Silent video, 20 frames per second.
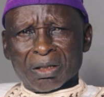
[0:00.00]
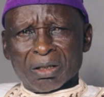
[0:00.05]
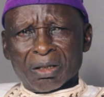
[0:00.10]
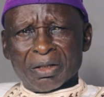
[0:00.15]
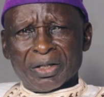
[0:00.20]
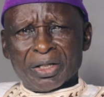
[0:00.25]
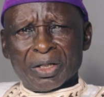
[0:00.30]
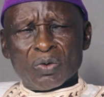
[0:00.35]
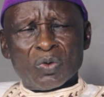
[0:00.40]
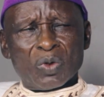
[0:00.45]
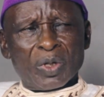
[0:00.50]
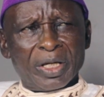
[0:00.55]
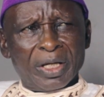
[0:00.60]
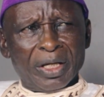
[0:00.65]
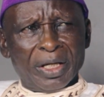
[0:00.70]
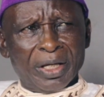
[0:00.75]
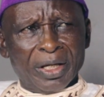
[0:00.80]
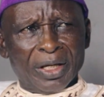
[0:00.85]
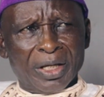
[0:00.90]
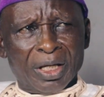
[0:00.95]
The
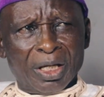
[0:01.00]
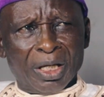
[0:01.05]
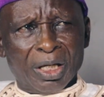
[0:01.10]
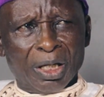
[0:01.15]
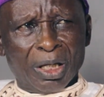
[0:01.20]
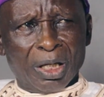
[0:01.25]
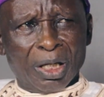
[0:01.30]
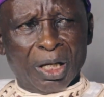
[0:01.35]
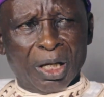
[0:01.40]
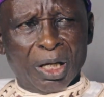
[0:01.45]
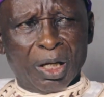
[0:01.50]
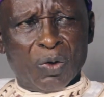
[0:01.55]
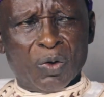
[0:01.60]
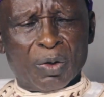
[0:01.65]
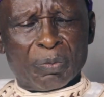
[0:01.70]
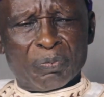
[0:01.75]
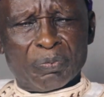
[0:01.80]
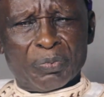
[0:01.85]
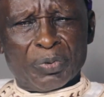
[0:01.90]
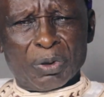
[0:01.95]
way our
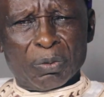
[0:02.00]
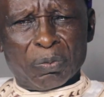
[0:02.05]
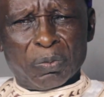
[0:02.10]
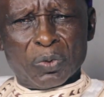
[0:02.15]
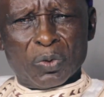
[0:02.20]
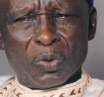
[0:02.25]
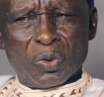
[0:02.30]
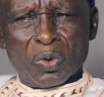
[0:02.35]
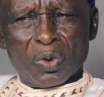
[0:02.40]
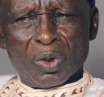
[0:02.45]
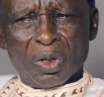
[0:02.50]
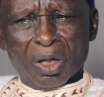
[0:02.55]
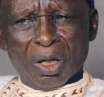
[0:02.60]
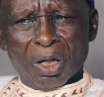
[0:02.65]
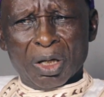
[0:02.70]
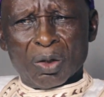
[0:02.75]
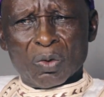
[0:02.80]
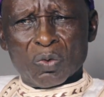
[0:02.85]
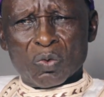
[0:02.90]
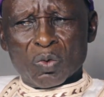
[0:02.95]
people
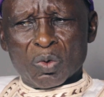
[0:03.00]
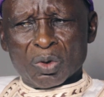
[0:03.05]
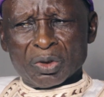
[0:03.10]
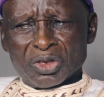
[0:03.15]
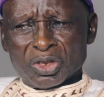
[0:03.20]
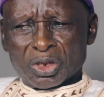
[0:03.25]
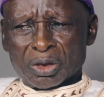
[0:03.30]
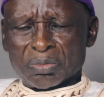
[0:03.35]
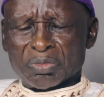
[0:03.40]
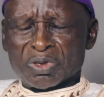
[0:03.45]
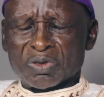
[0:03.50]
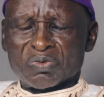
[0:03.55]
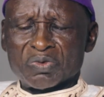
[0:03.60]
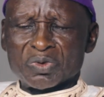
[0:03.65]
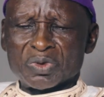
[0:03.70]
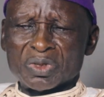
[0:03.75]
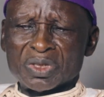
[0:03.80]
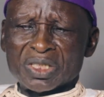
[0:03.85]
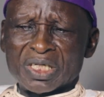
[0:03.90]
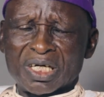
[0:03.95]
are worshipped
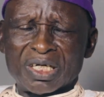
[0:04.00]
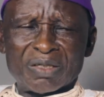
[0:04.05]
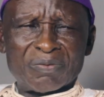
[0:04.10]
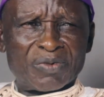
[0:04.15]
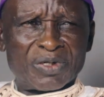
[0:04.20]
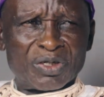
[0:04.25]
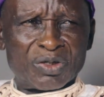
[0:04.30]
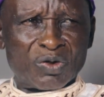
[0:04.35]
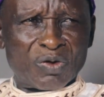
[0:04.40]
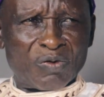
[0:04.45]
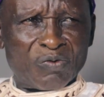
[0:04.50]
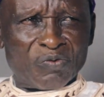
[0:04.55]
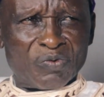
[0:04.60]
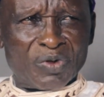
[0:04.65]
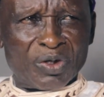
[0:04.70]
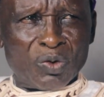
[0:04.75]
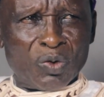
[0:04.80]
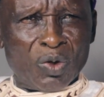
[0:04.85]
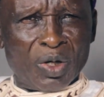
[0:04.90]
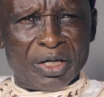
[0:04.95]
before the advent of
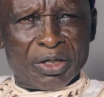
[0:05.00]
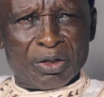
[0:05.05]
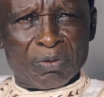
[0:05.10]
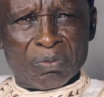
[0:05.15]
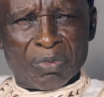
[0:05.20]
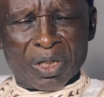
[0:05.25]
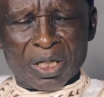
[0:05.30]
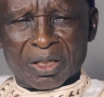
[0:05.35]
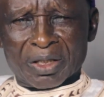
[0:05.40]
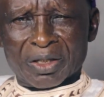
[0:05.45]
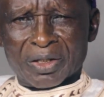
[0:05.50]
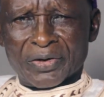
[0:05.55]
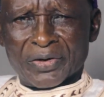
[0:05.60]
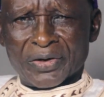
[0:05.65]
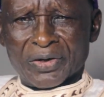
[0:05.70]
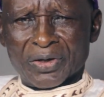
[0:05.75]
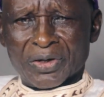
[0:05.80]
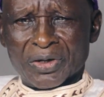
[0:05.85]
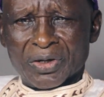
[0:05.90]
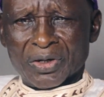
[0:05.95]
the white man,
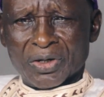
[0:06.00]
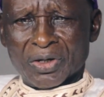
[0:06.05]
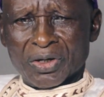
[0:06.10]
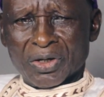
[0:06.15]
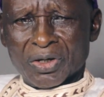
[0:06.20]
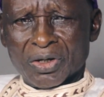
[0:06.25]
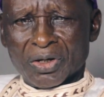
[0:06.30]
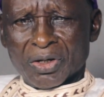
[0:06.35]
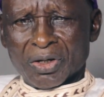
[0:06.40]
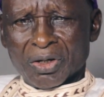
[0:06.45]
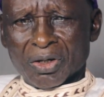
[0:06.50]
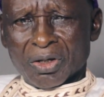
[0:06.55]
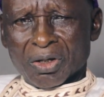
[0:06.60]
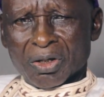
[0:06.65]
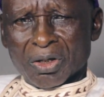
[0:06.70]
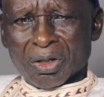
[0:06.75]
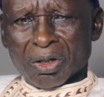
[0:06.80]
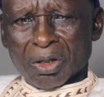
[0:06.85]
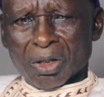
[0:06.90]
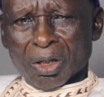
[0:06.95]

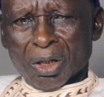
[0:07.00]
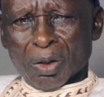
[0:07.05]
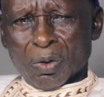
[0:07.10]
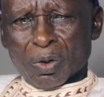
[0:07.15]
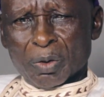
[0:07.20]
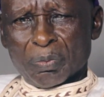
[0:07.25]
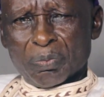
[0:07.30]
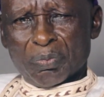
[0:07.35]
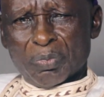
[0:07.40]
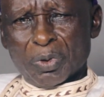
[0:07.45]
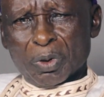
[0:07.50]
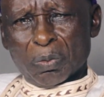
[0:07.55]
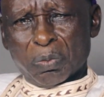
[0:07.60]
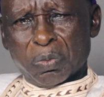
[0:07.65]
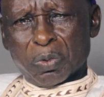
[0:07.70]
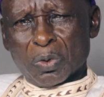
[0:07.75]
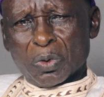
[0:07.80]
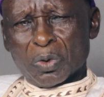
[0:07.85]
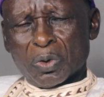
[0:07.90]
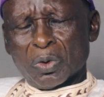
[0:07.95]
our
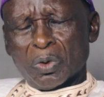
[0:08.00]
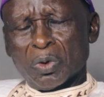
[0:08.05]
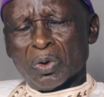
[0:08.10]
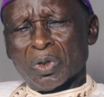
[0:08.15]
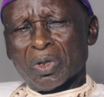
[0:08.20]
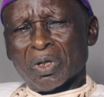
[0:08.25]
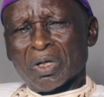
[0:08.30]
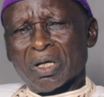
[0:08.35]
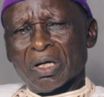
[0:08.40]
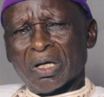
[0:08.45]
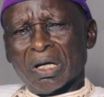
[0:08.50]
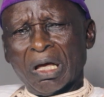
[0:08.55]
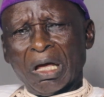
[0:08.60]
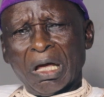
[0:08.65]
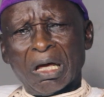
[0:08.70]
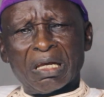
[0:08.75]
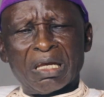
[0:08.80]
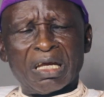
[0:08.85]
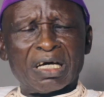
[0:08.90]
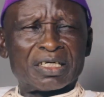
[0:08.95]
people
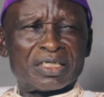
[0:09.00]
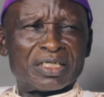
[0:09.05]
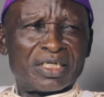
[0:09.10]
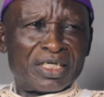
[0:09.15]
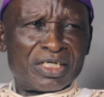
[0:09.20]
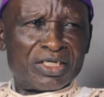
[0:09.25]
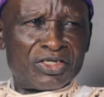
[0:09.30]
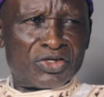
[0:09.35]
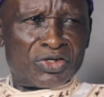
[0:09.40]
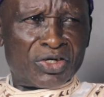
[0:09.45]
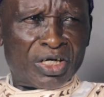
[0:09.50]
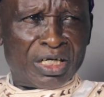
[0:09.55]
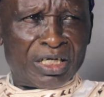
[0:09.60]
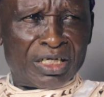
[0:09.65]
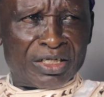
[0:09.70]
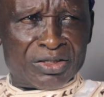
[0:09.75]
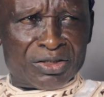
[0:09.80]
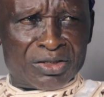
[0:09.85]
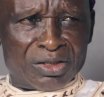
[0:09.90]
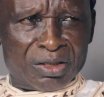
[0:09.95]
are like the
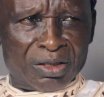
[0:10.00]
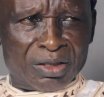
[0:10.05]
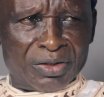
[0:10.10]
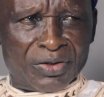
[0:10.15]
Israelites.